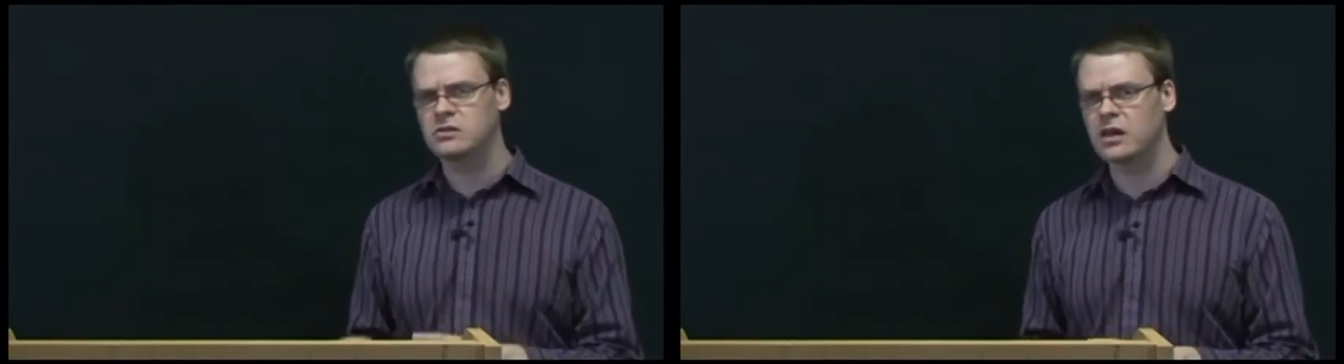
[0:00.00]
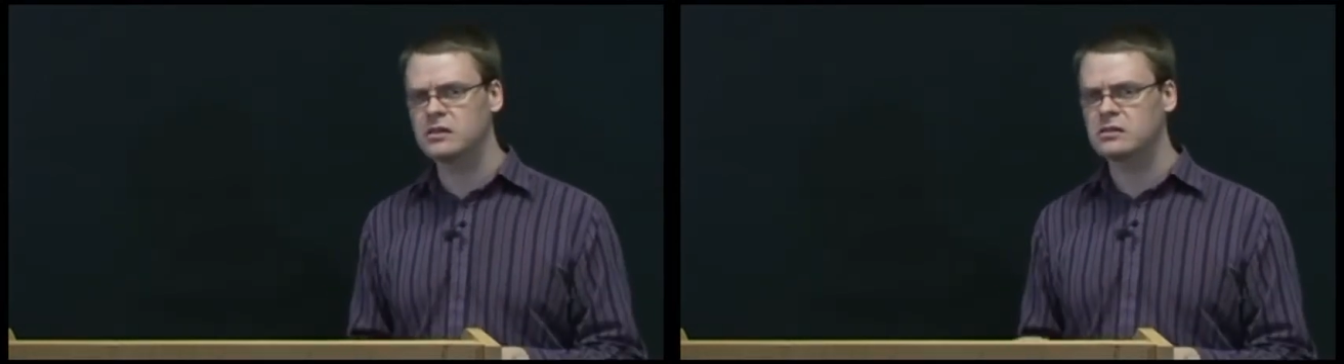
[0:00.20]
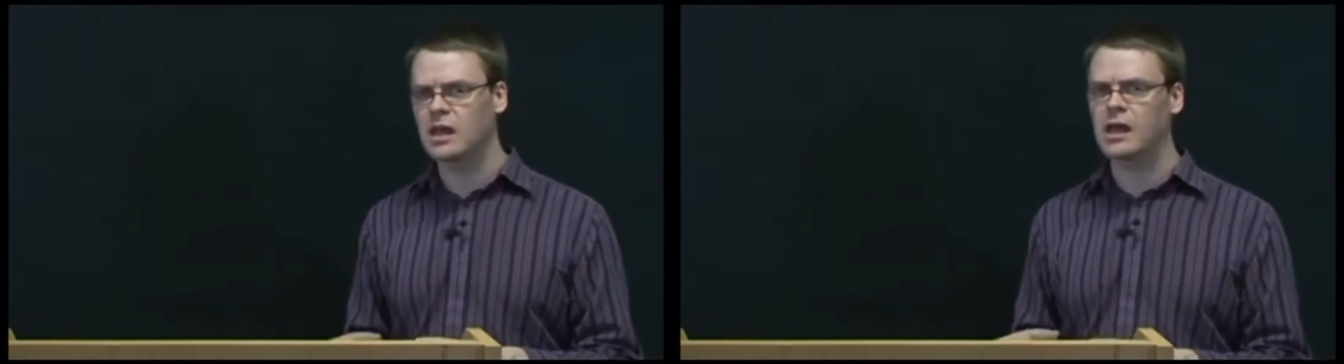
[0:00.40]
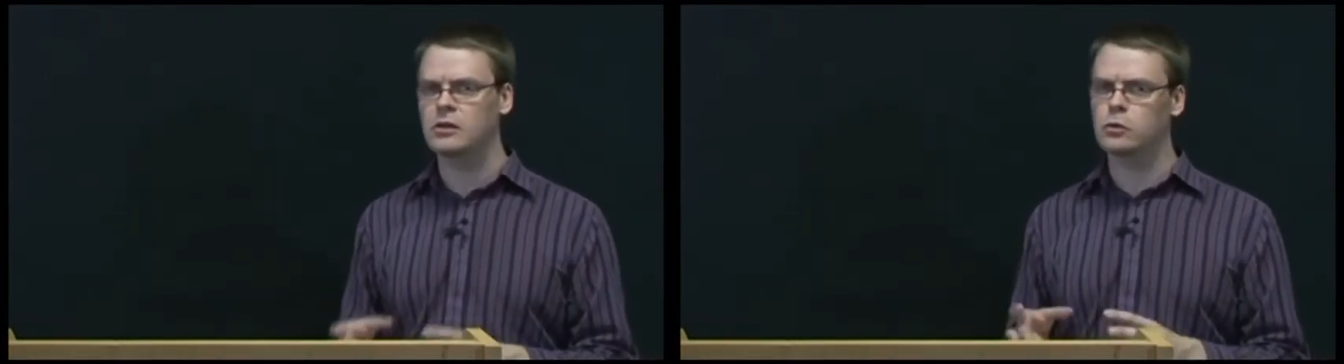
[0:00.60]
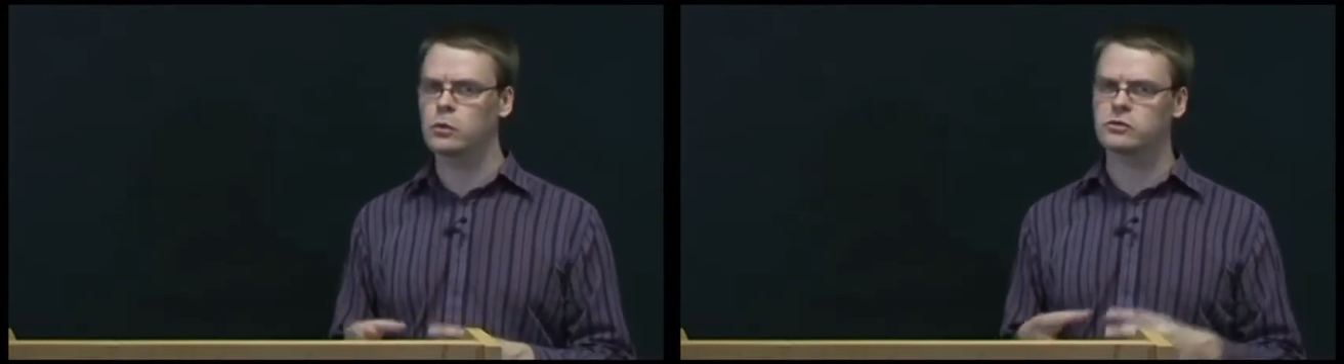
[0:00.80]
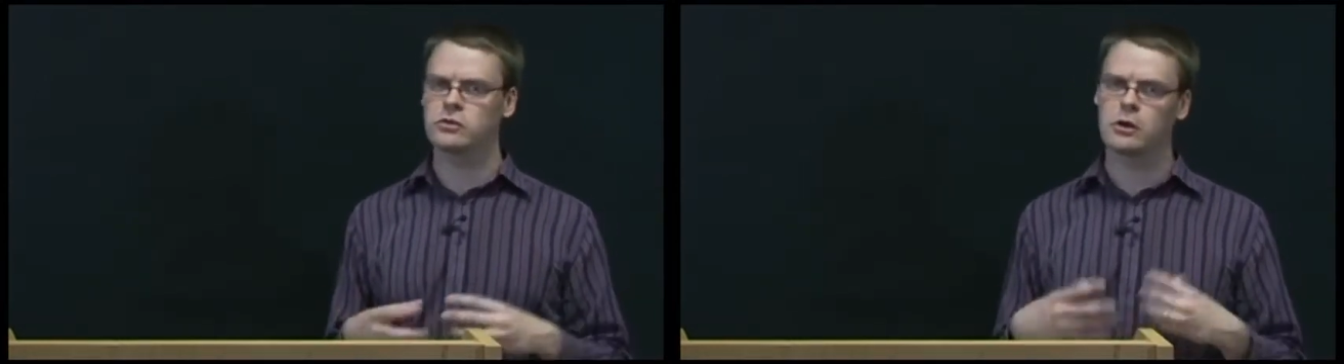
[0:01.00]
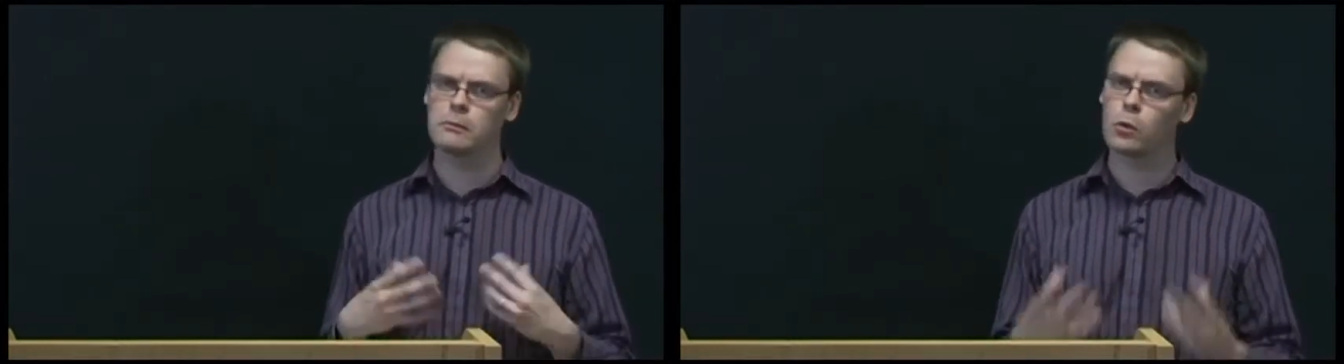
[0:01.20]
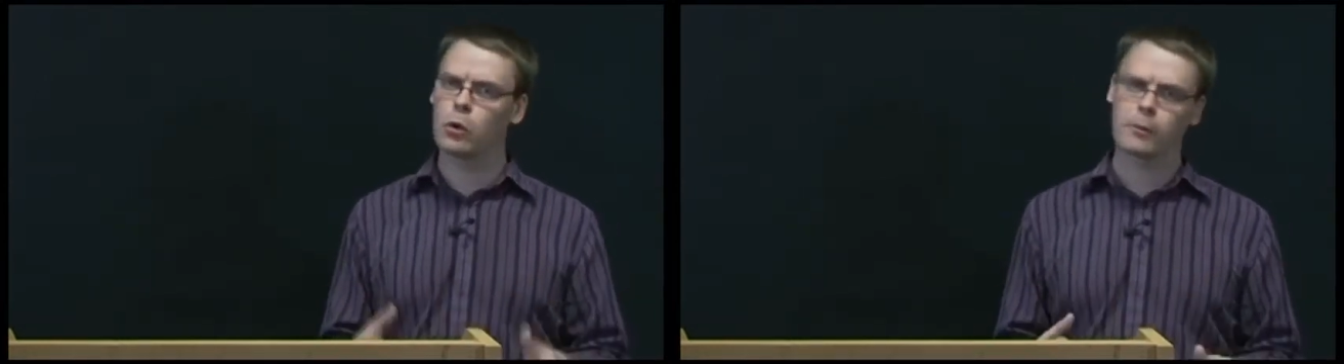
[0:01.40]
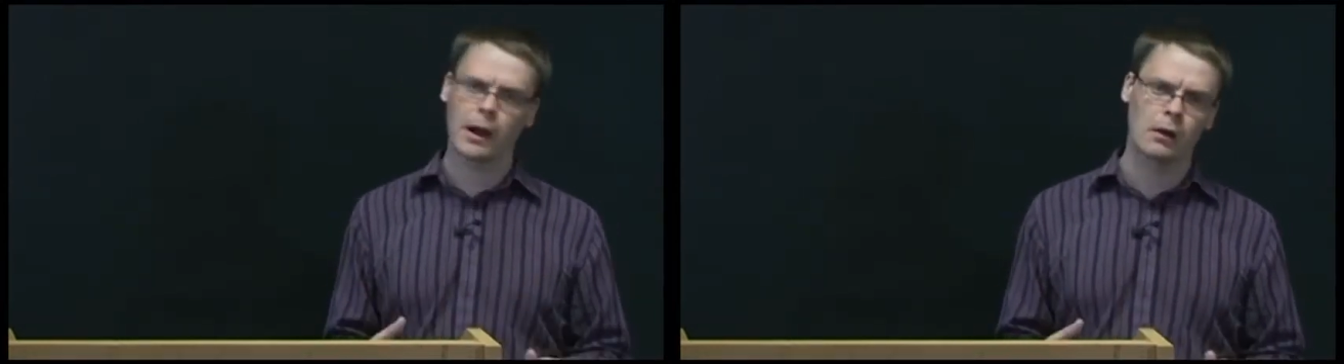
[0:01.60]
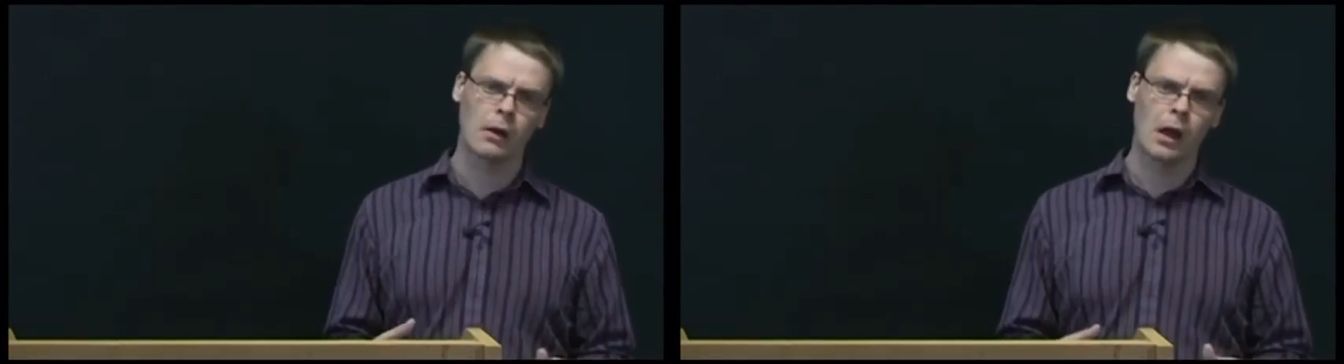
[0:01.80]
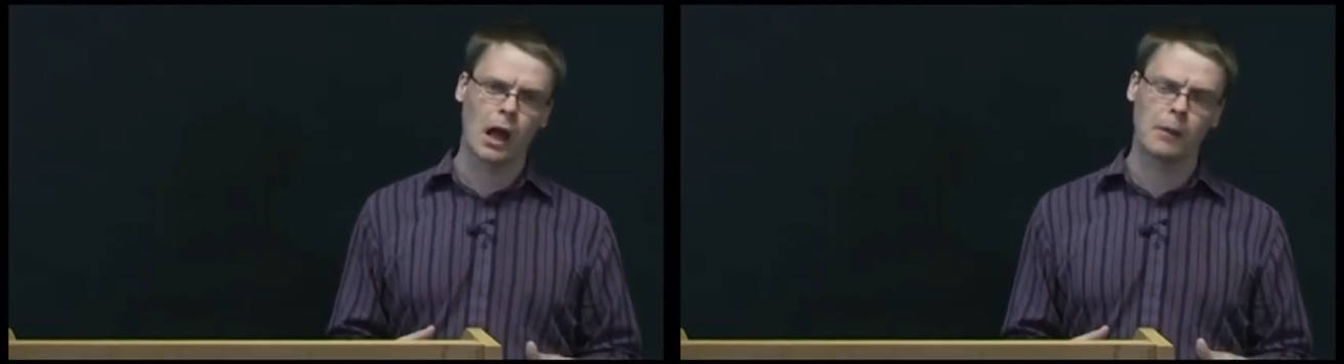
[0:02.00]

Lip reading: say today and you want to know more about